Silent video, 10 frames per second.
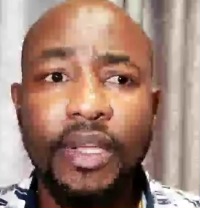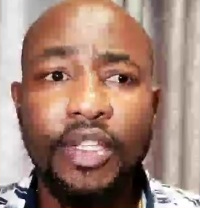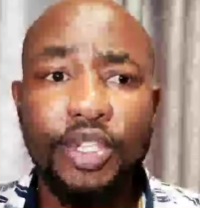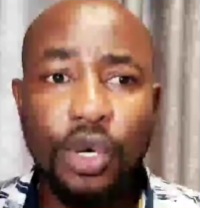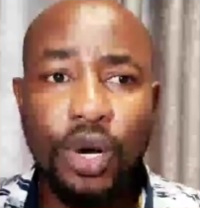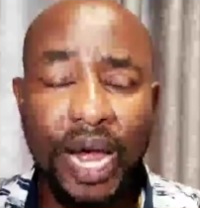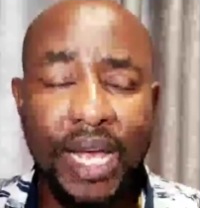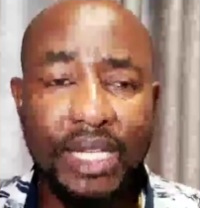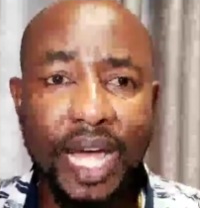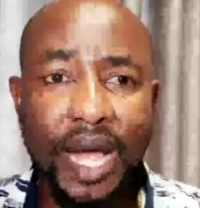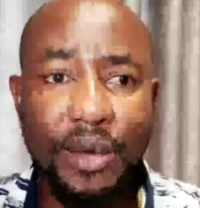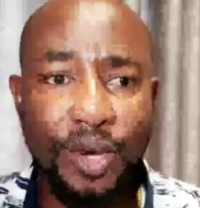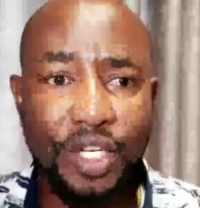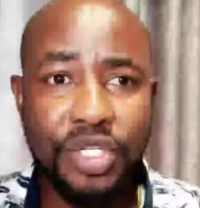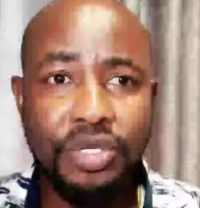So guys, I
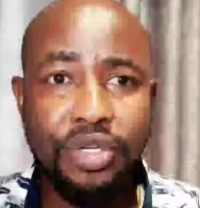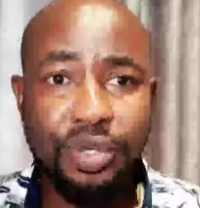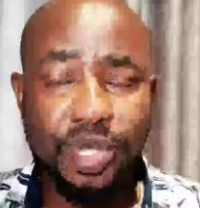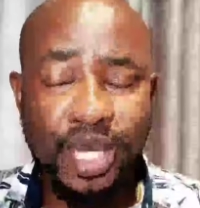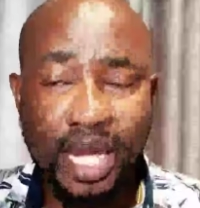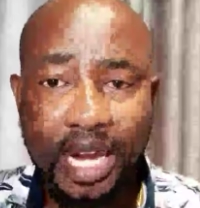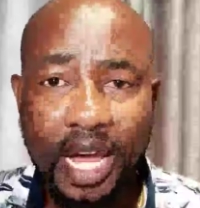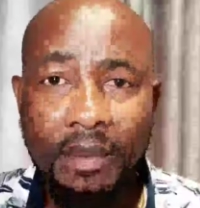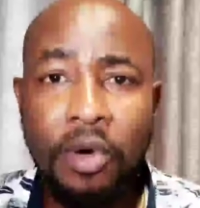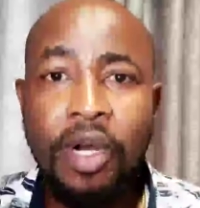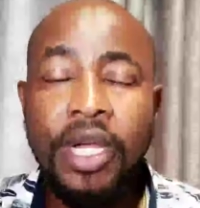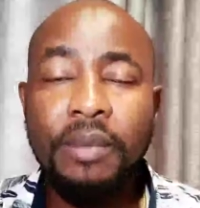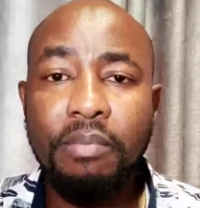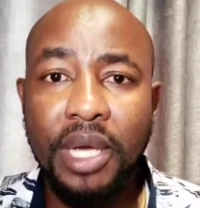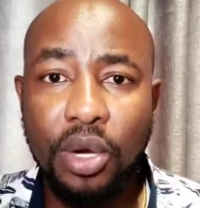wish you stay in harmony,
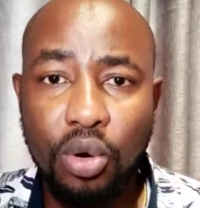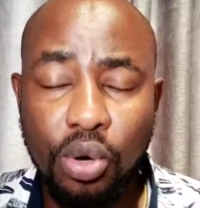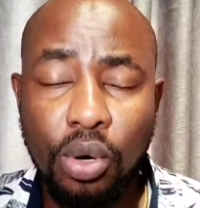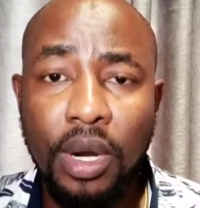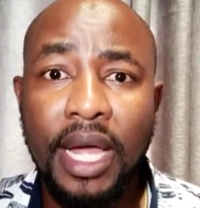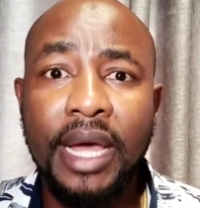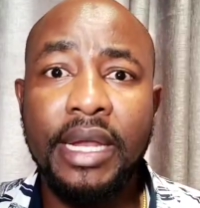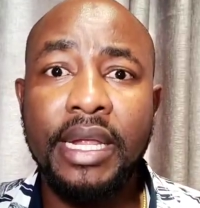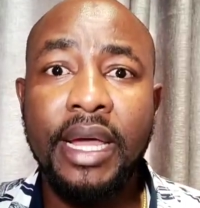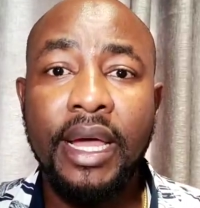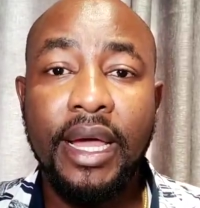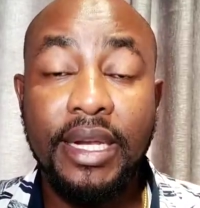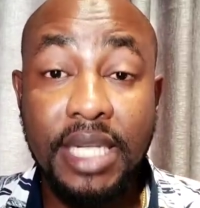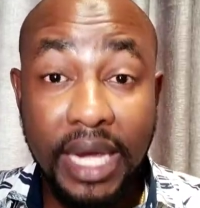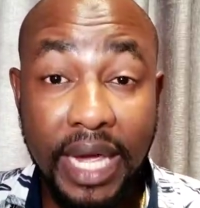be cool, and
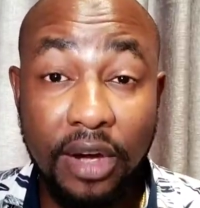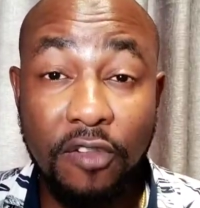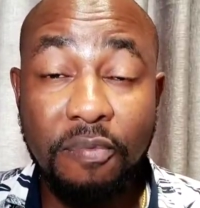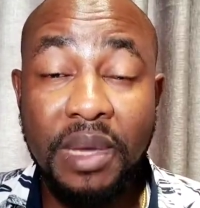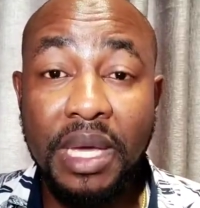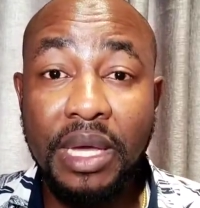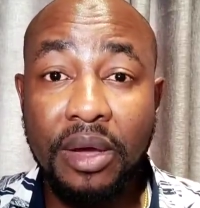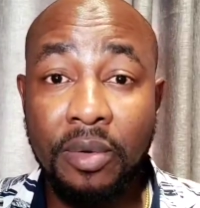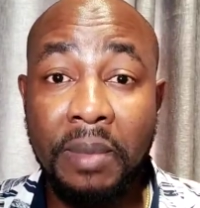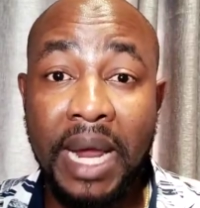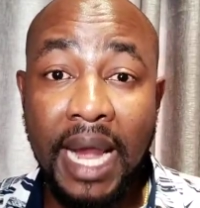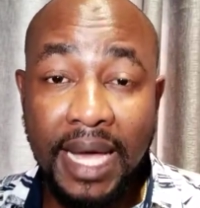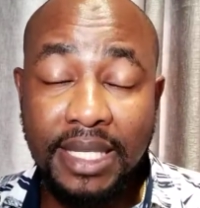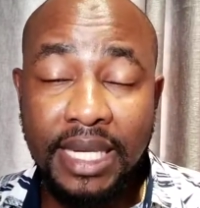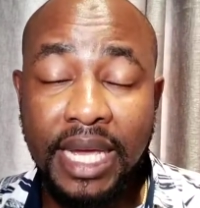take care of me on my
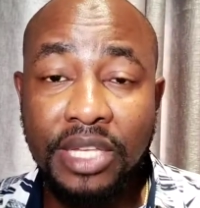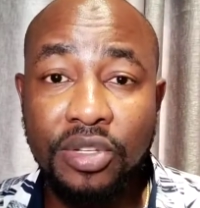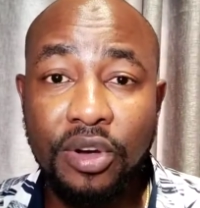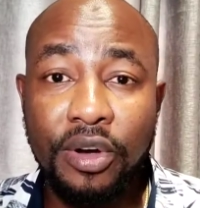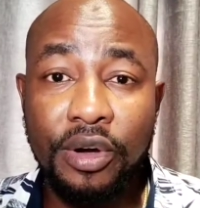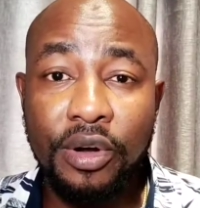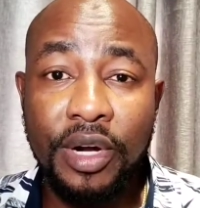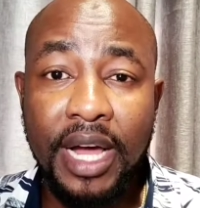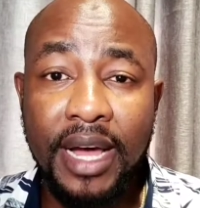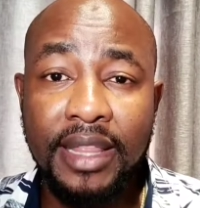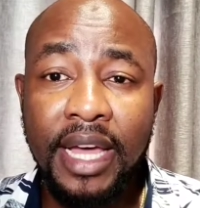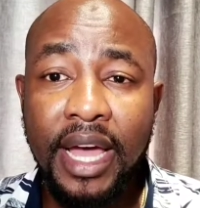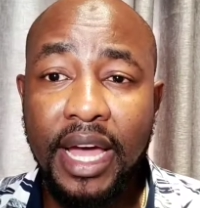last days on earth.